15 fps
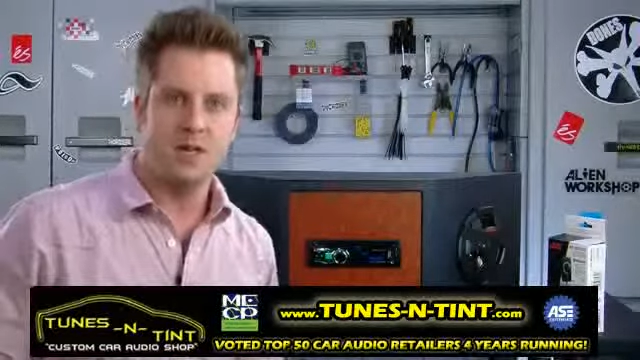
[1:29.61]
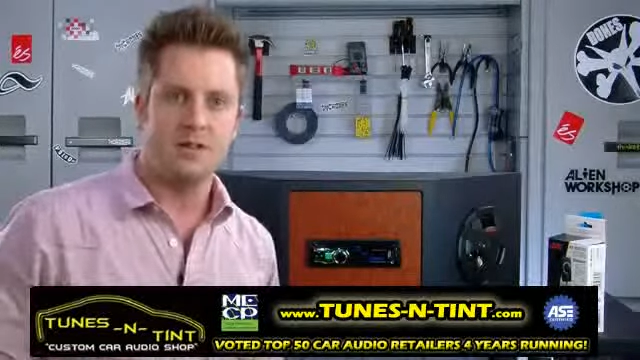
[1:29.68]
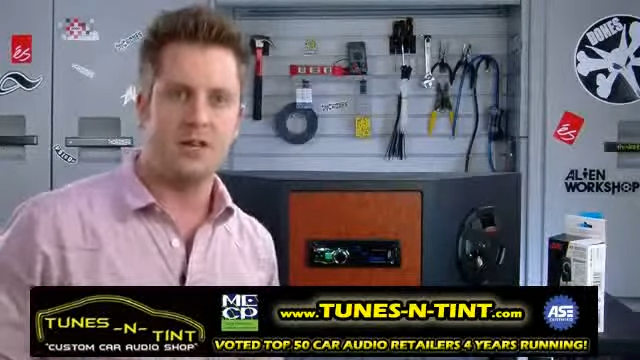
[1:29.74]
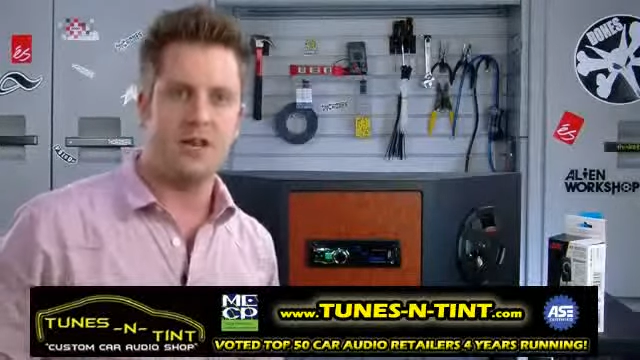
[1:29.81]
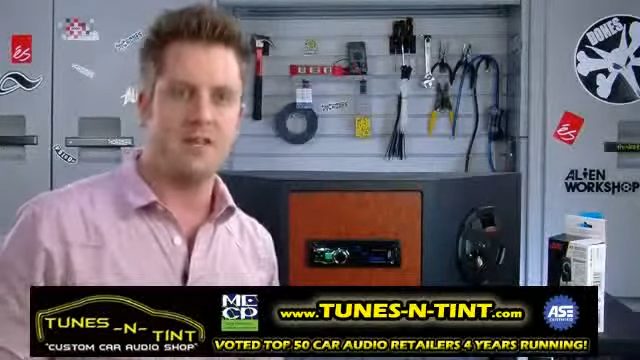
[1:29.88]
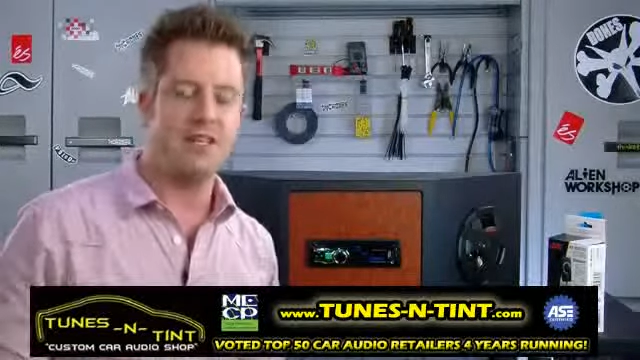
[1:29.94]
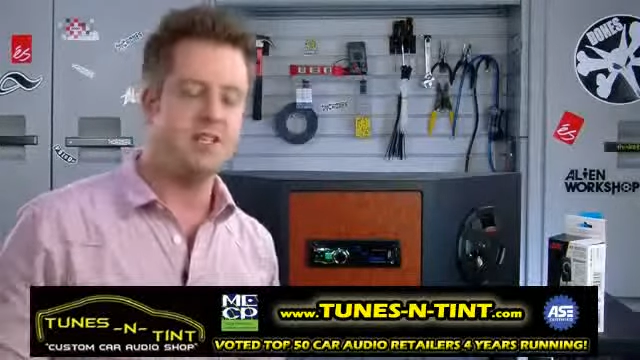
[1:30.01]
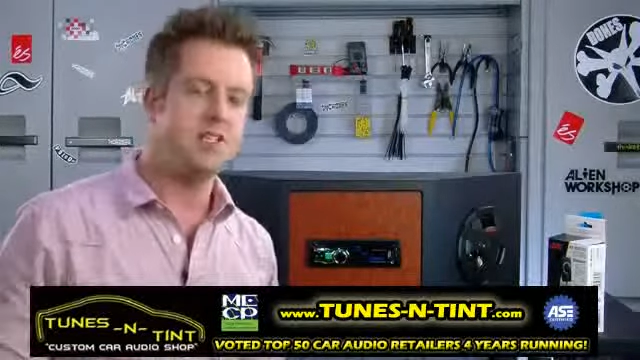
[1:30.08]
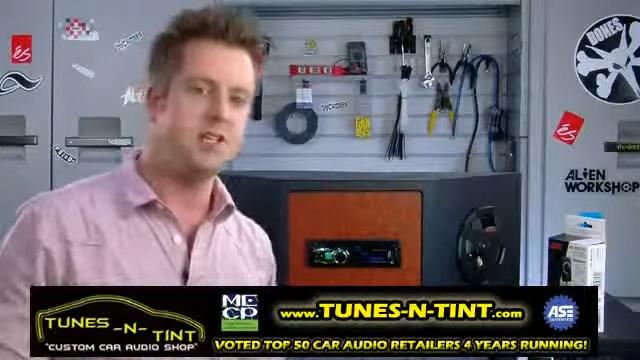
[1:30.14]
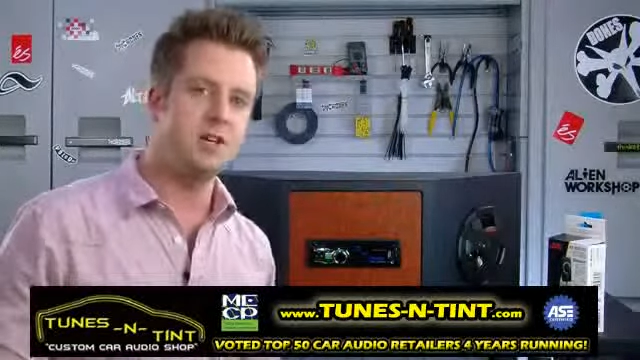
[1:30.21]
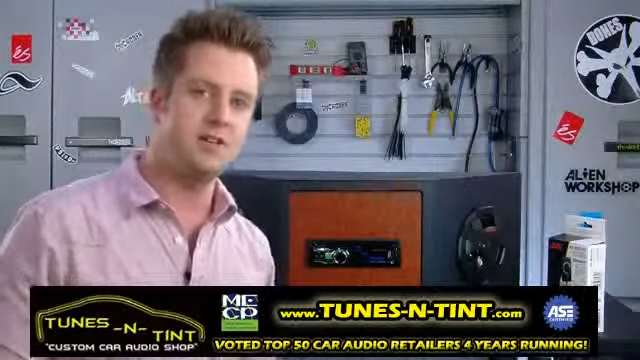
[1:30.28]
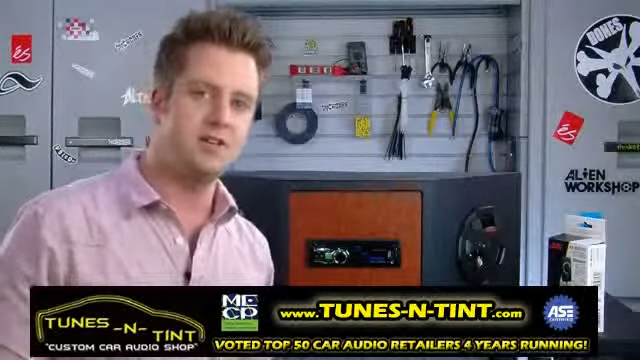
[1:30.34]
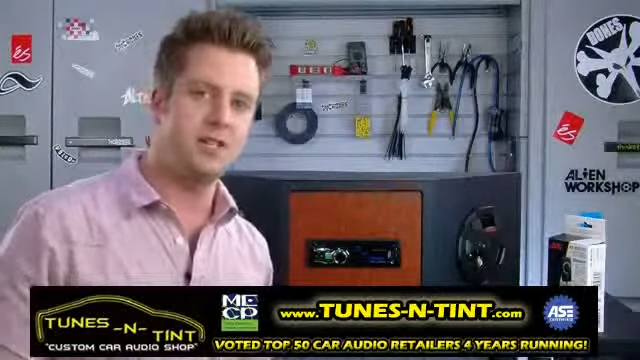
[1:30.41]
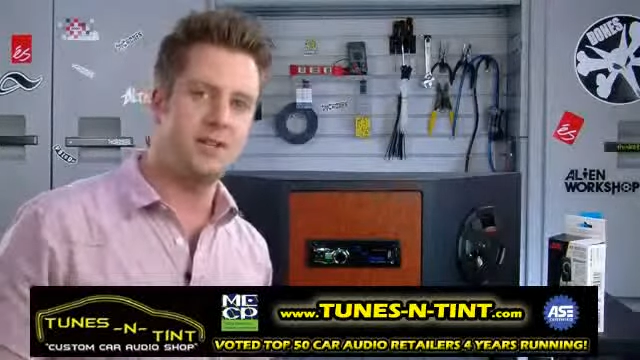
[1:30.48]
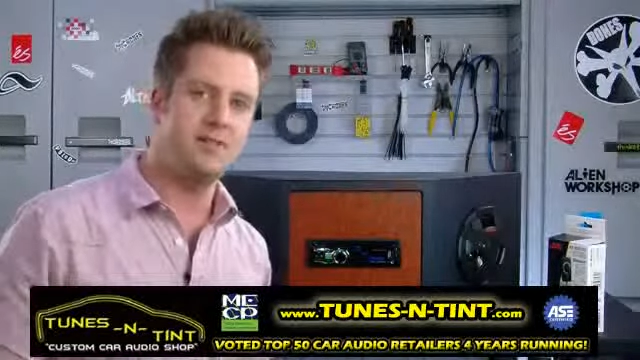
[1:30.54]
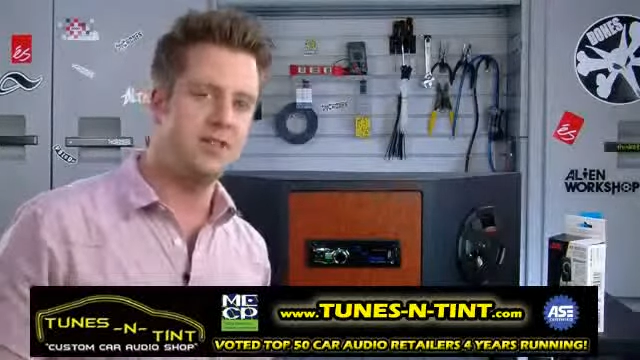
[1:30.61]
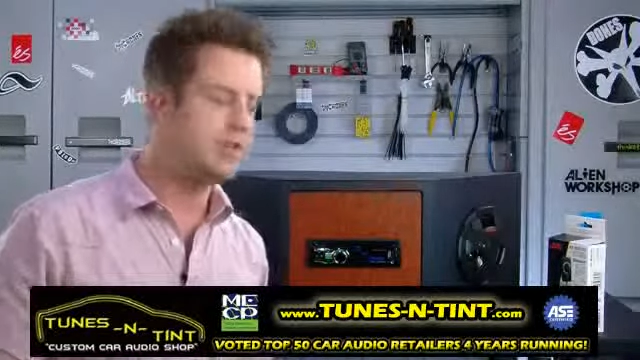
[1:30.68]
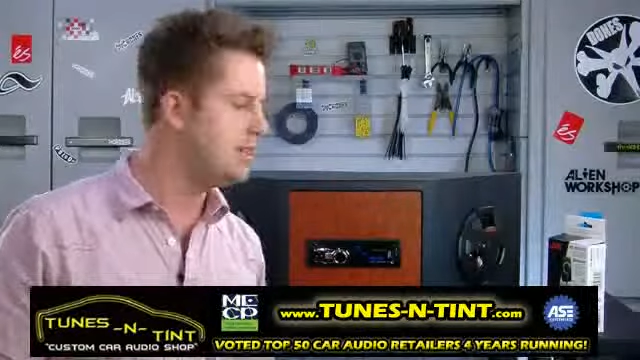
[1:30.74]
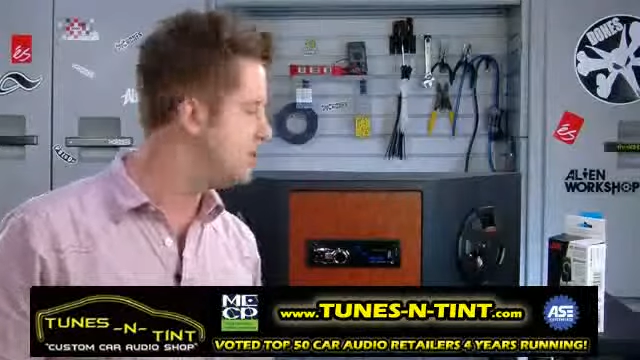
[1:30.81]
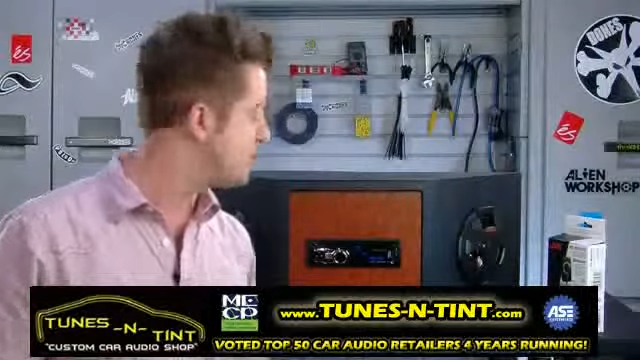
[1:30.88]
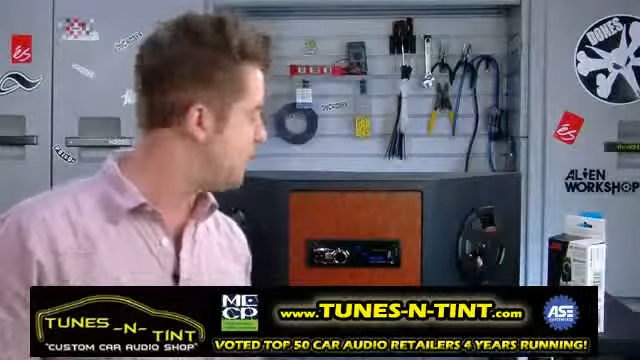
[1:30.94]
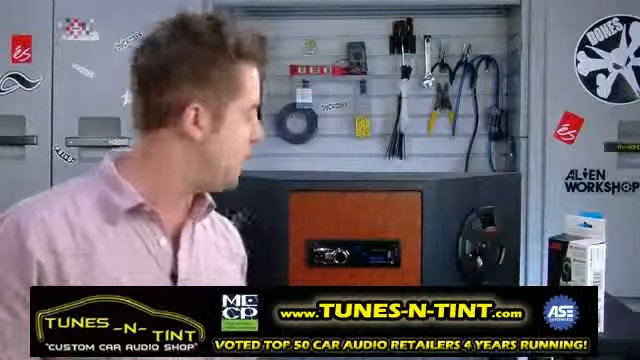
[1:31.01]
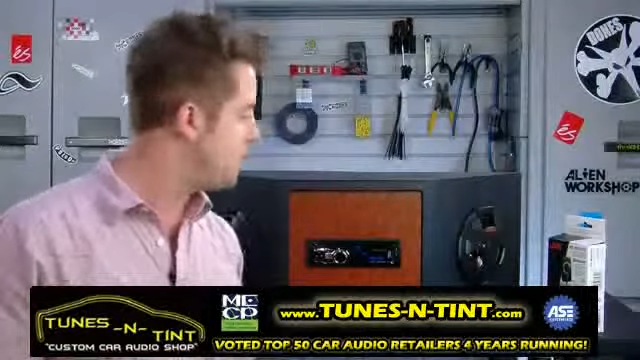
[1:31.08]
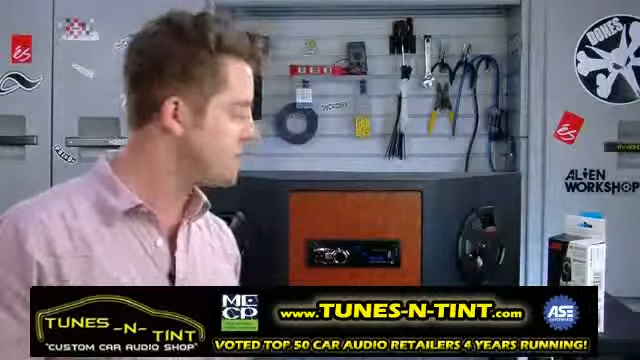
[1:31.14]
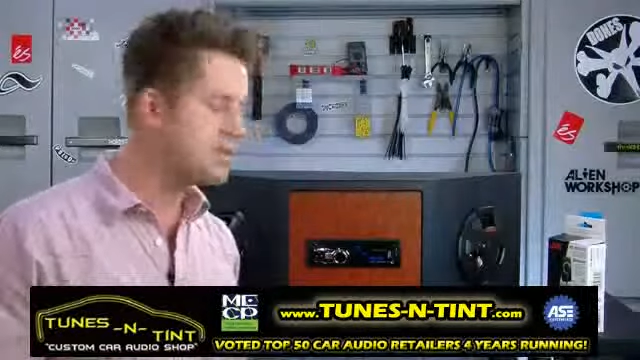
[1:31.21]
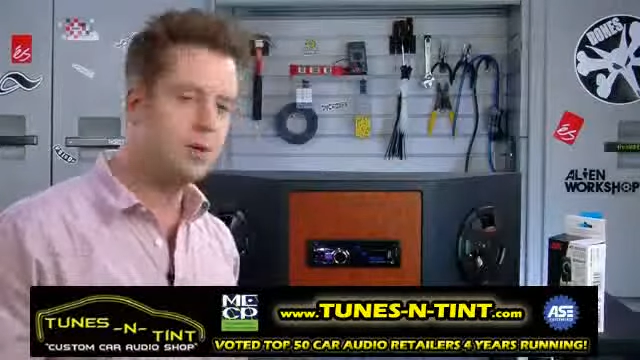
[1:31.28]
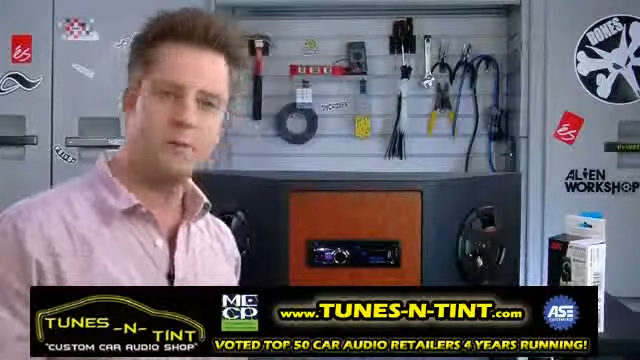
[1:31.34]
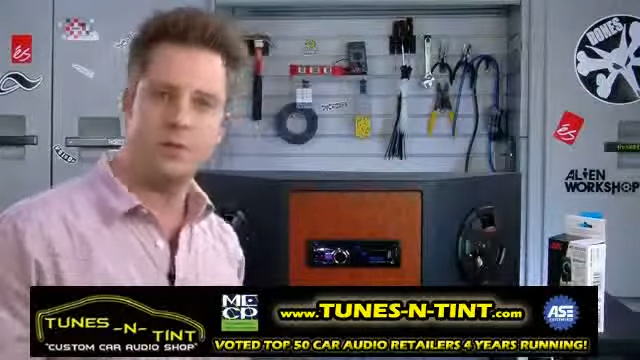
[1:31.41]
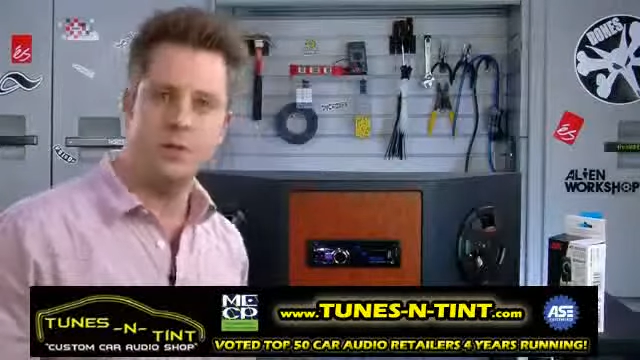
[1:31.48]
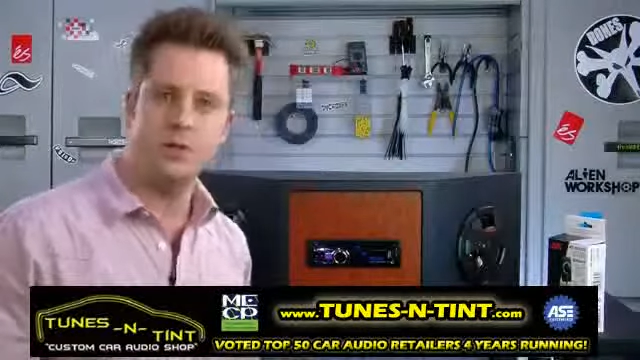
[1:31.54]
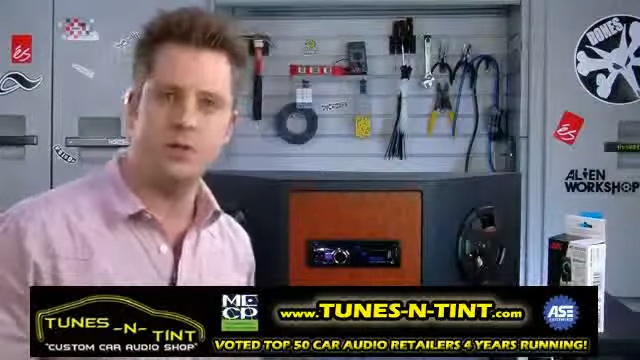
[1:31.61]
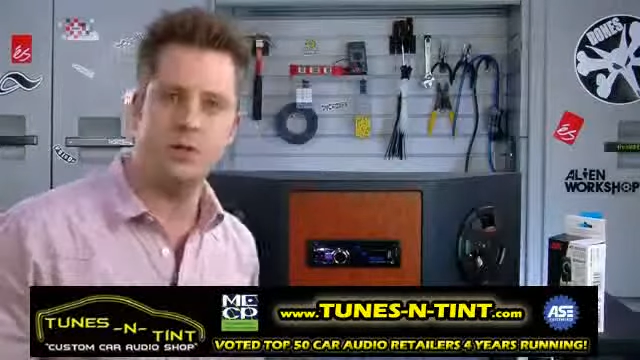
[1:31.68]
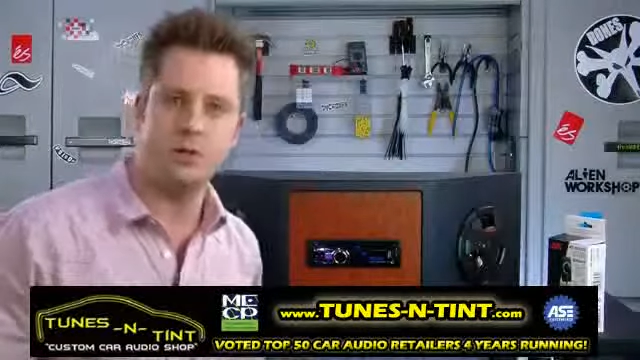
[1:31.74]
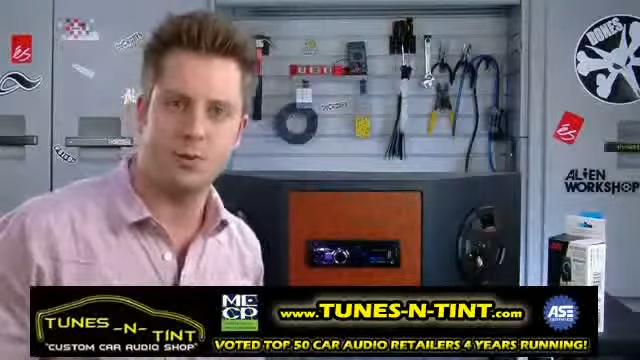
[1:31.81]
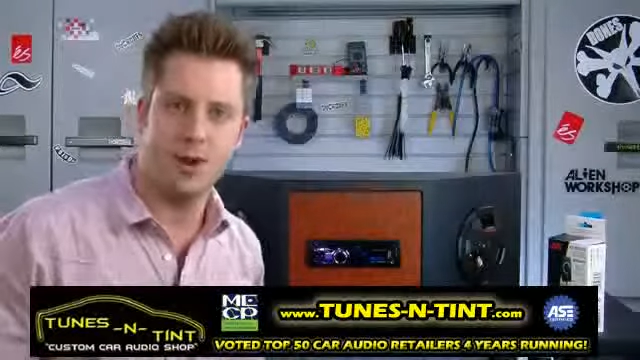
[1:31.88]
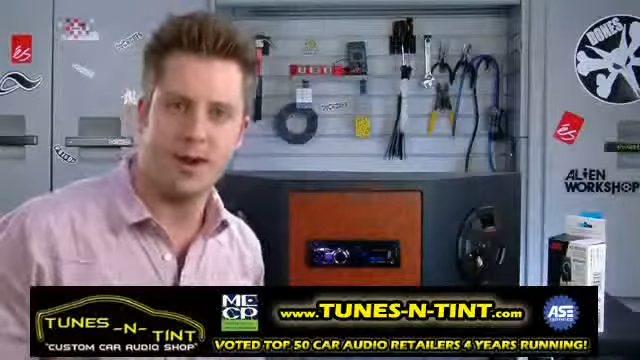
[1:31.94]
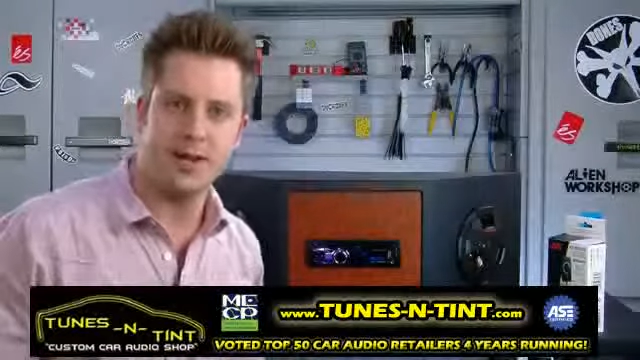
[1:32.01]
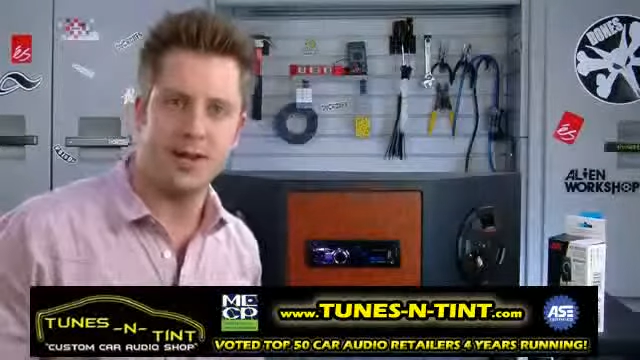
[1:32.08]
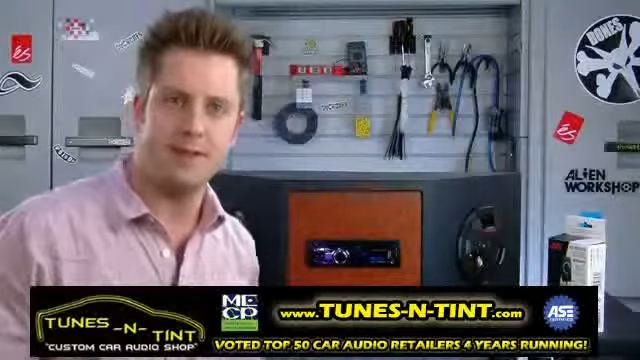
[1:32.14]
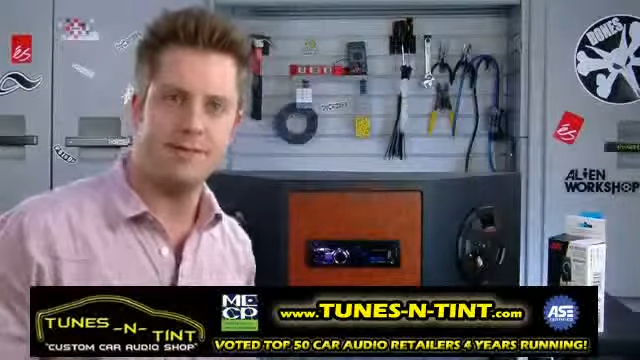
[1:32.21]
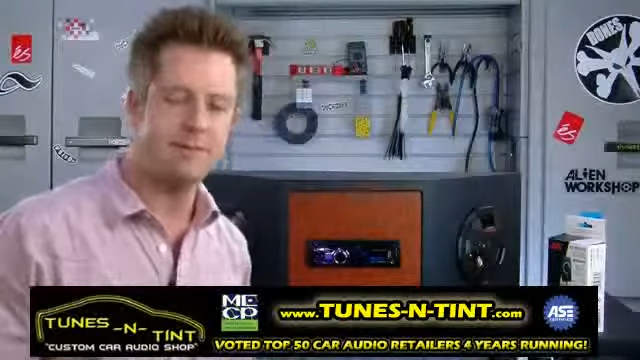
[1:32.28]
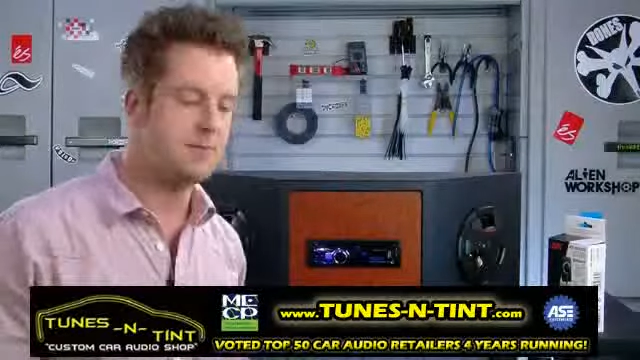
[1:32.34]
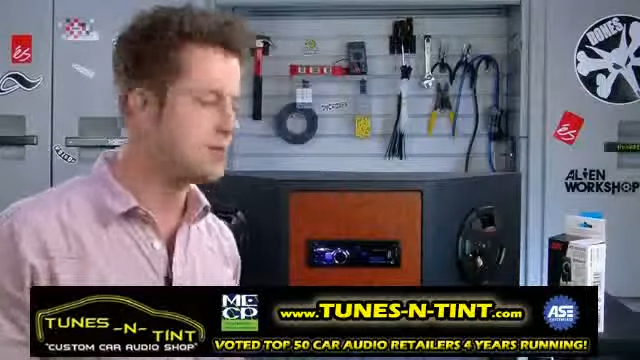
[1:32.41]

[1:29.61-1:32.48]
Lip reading: The HDR70 is also Bluetooth ready.